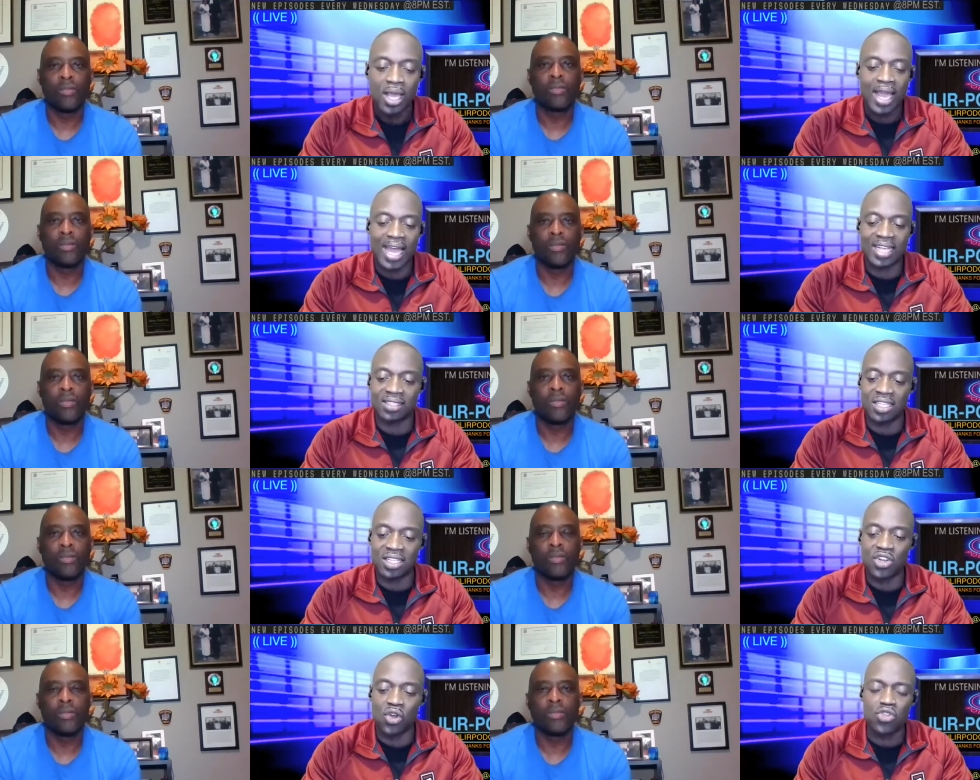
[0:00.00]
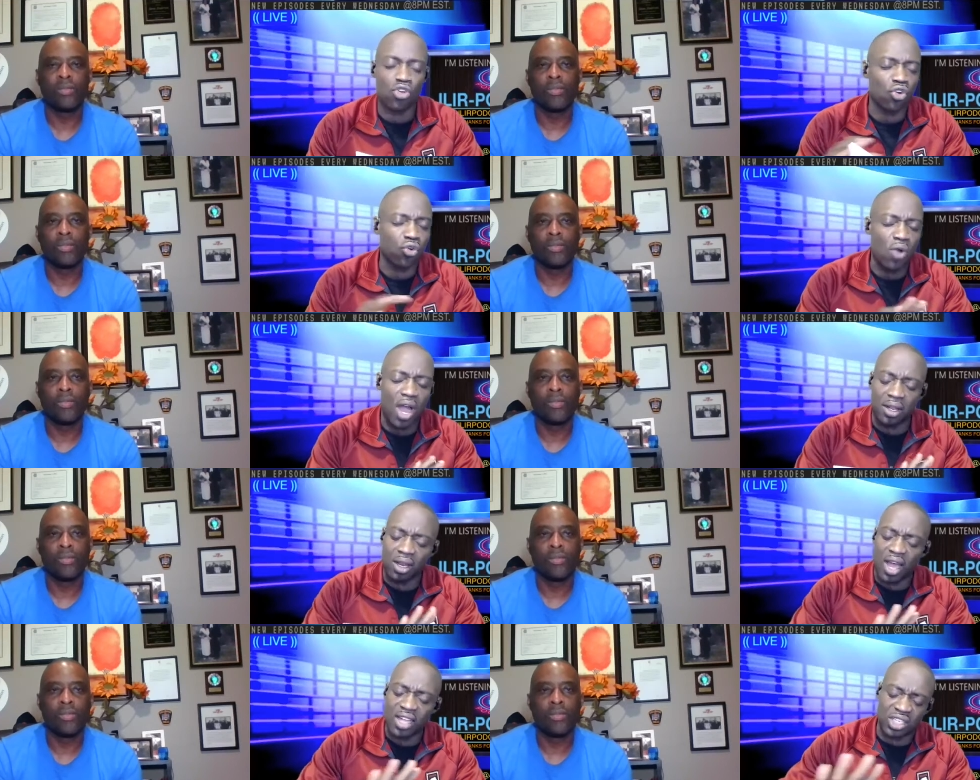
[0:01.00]
Speaker 1: As you know, you
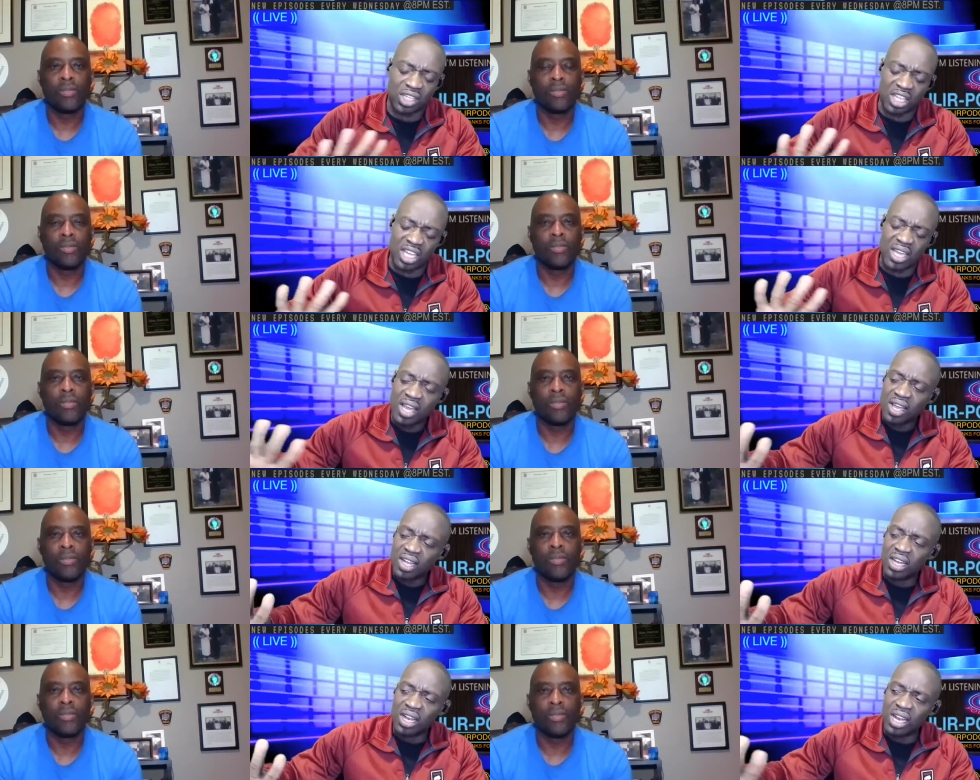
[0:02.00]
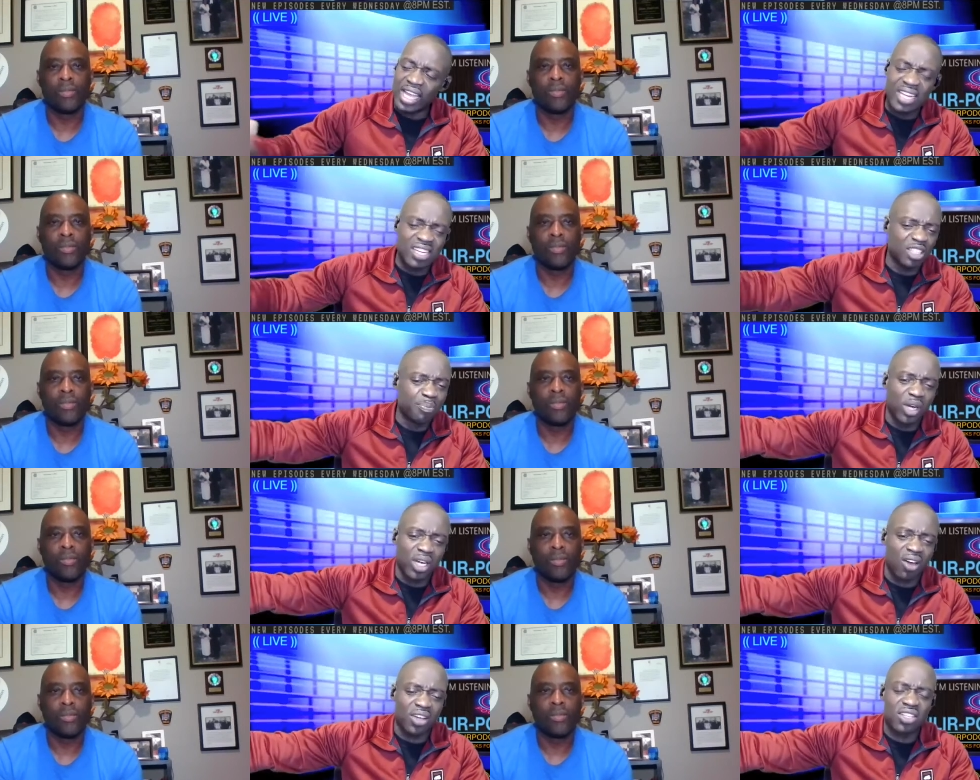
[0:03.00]
chronologically lay this
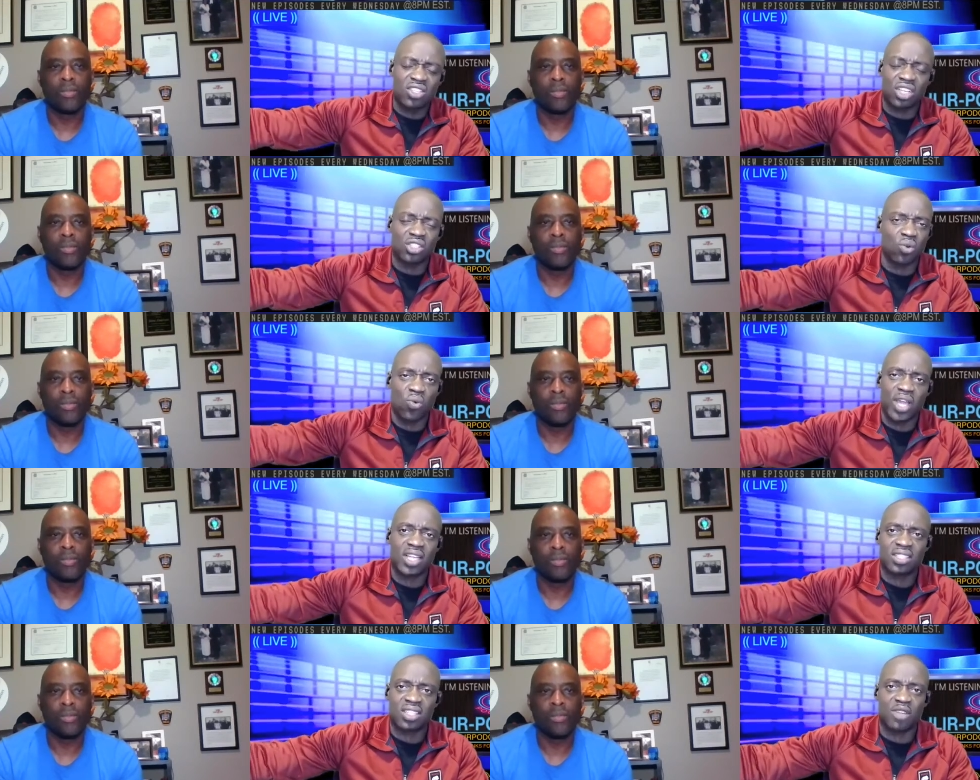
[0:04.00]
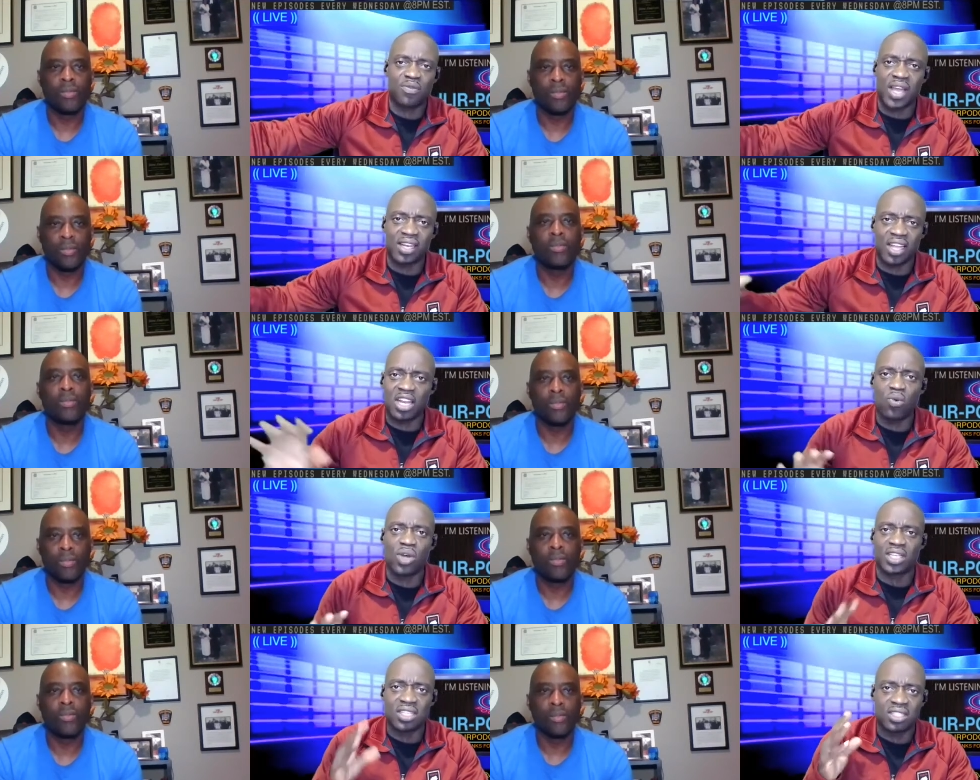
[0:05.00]
book out in such a way, Steve, that
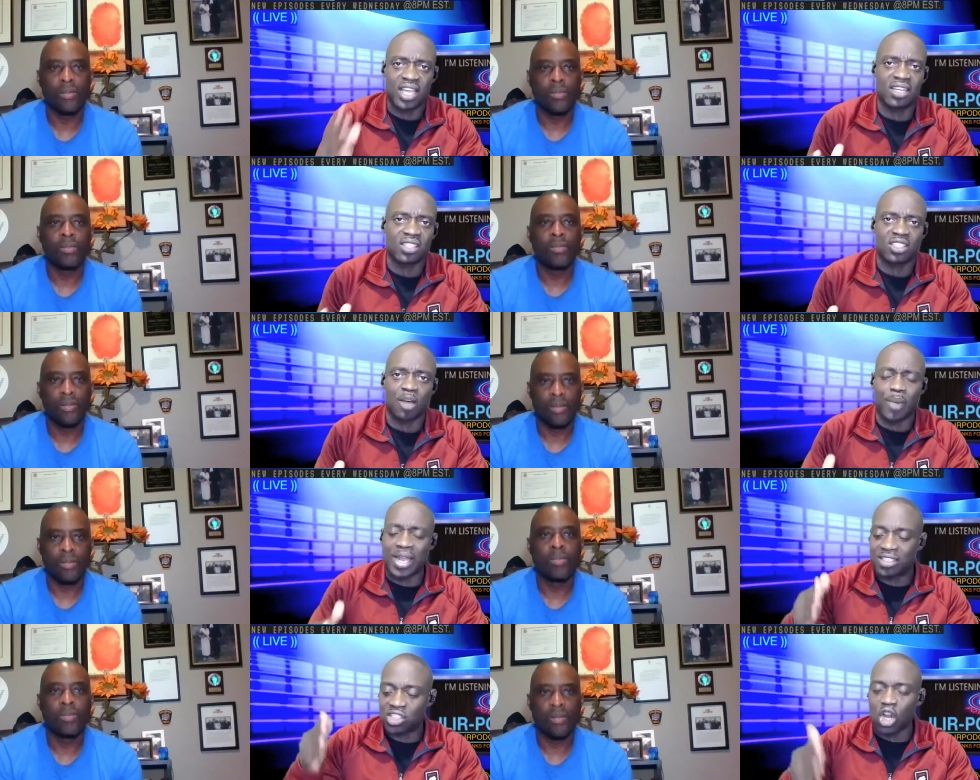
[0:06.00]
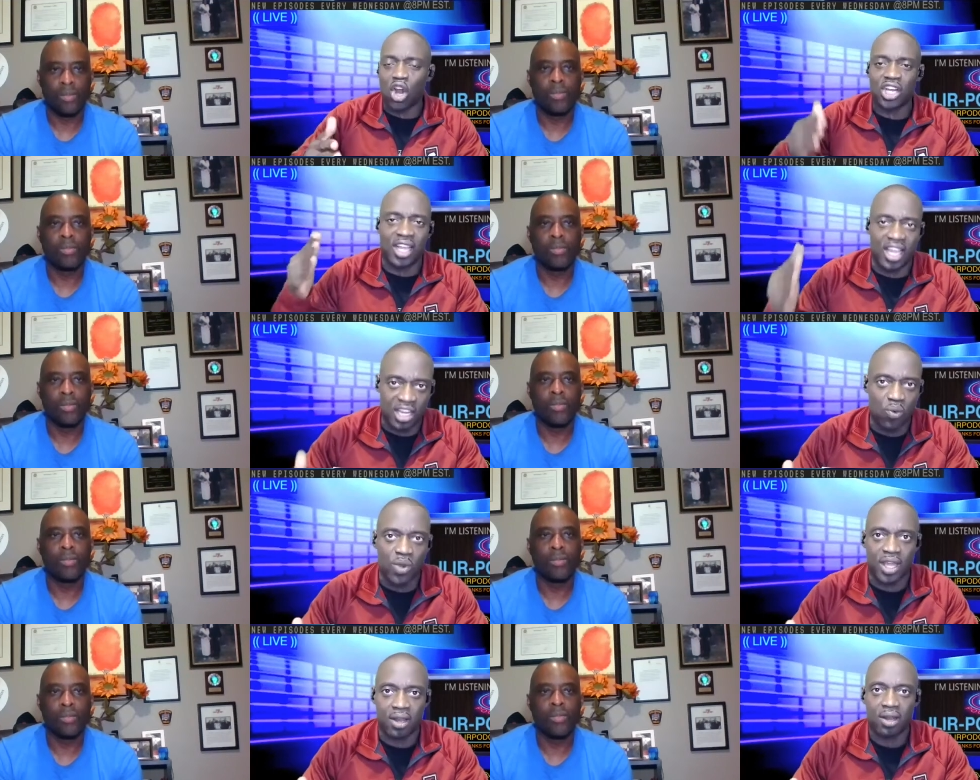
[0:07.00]
anyone can take this up and start
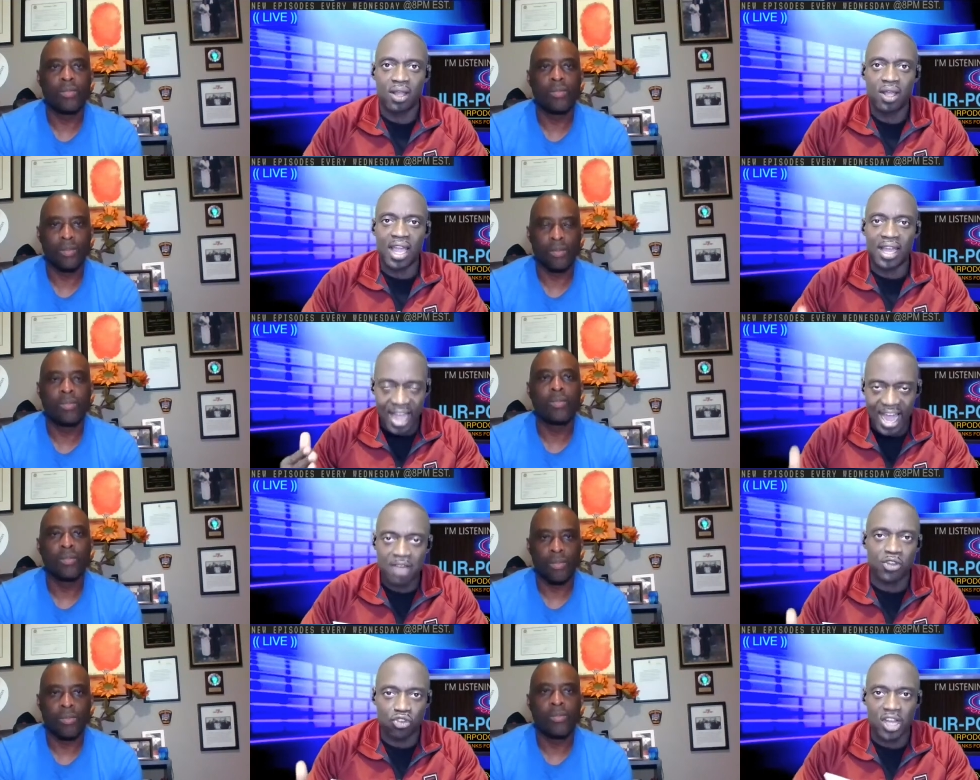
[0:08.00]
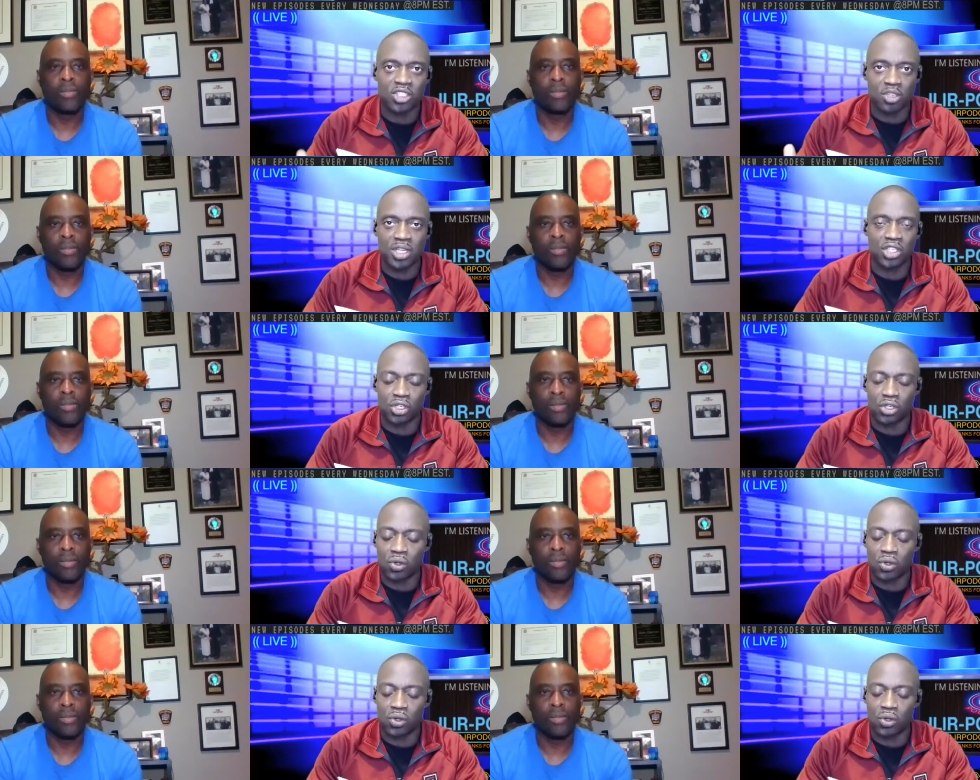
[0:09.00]
anywhere and have a transformational